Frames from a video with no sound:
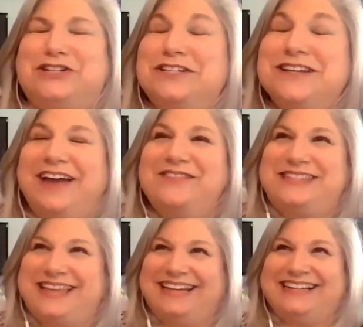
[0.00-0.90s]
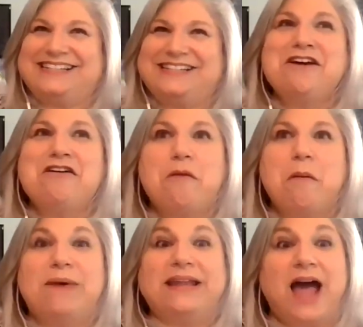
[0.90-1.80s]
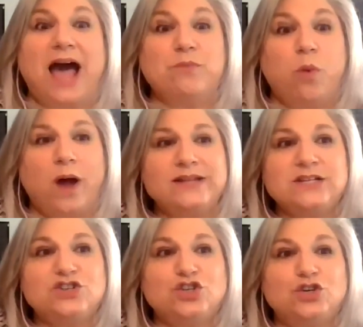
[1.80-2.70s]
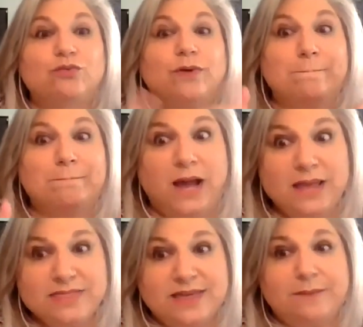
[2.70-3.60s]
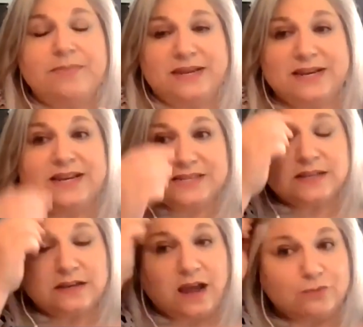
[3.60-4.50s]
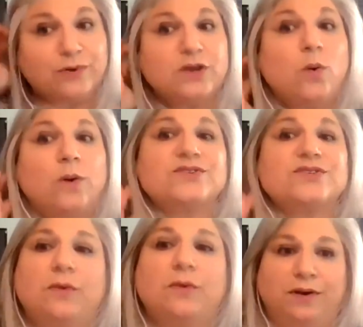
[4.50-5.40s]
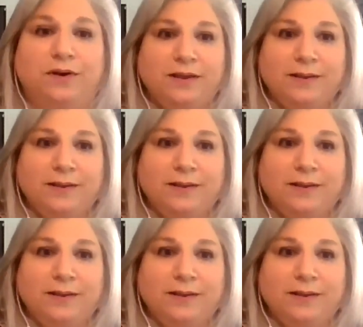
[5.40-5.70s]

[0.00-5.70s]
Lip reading: shouldn't have said it, but I wanted to remind them that it is a non-recourse loan.